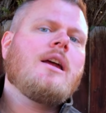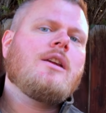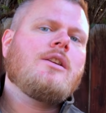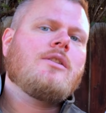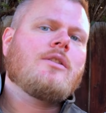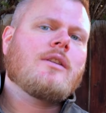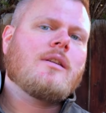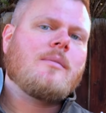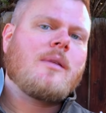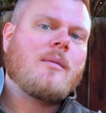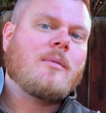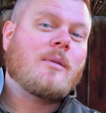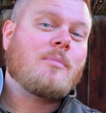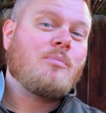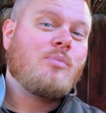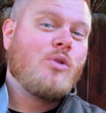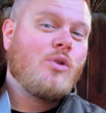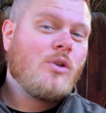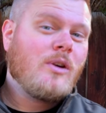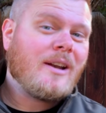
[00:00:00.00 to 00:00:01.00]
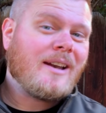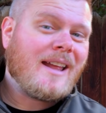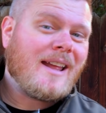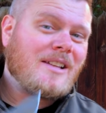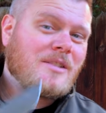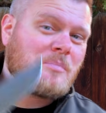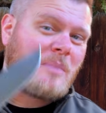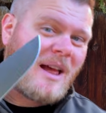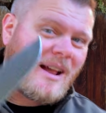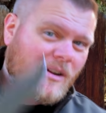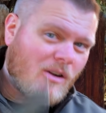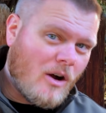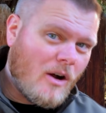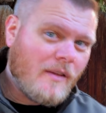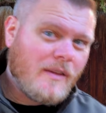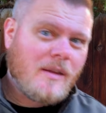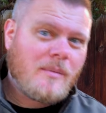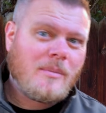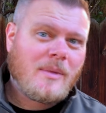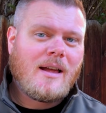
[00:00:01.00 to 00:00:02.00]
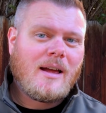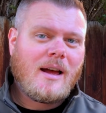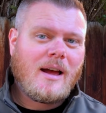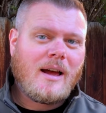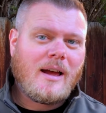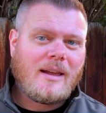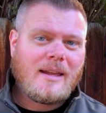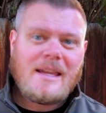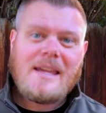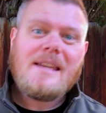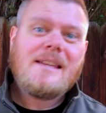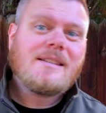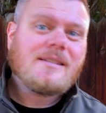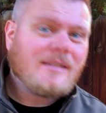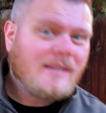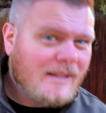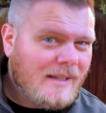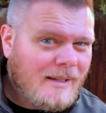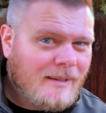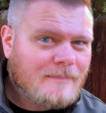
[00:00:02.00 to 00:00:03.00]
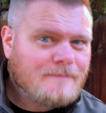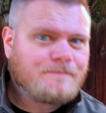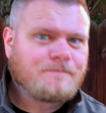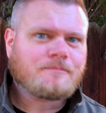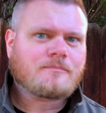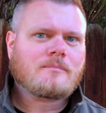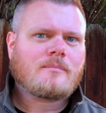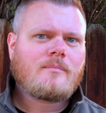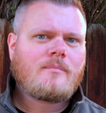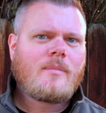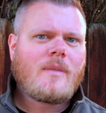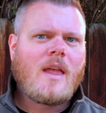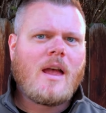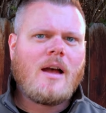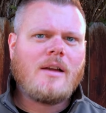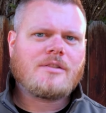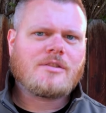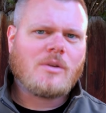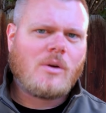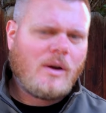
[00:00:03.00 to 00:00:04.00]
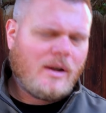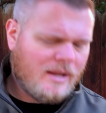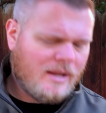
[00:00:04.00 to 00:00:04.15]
You're going to be able to put an edge back on them uh, easily. Uh, so